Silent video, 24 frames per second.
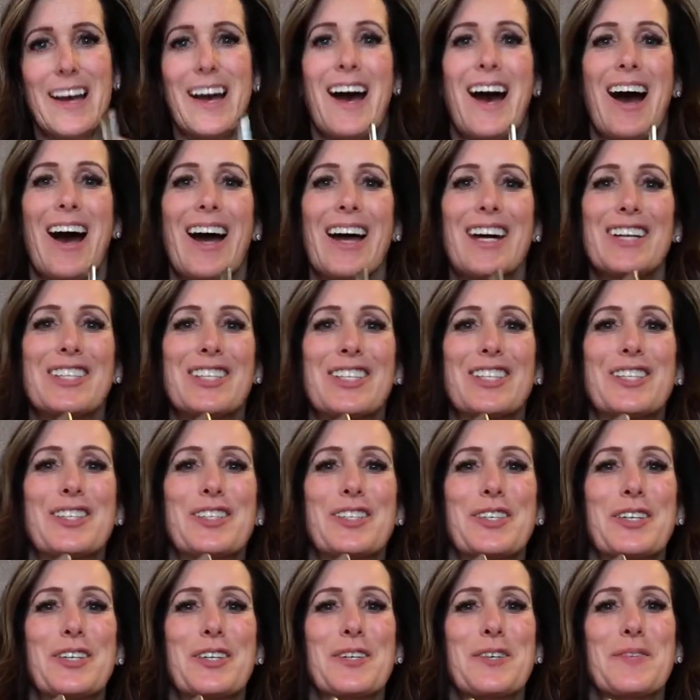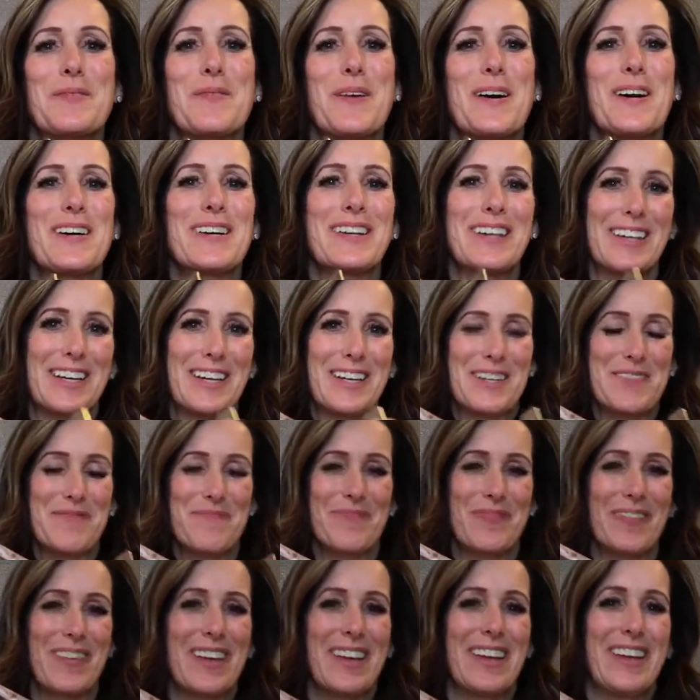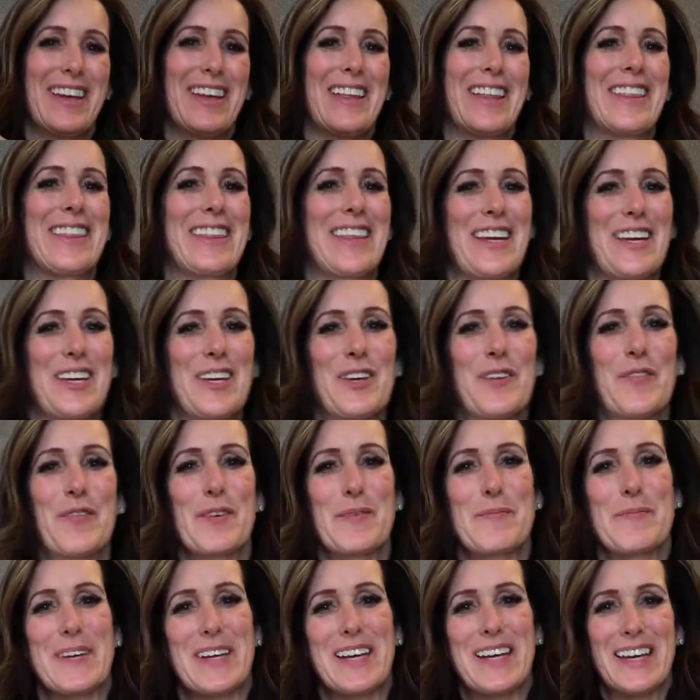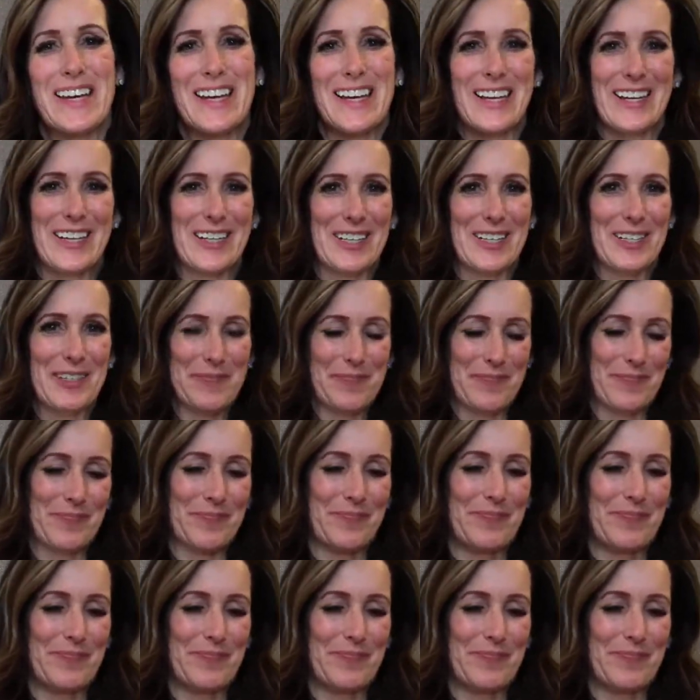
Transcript: Hi, Ginger. Welcome. Thank you for being here.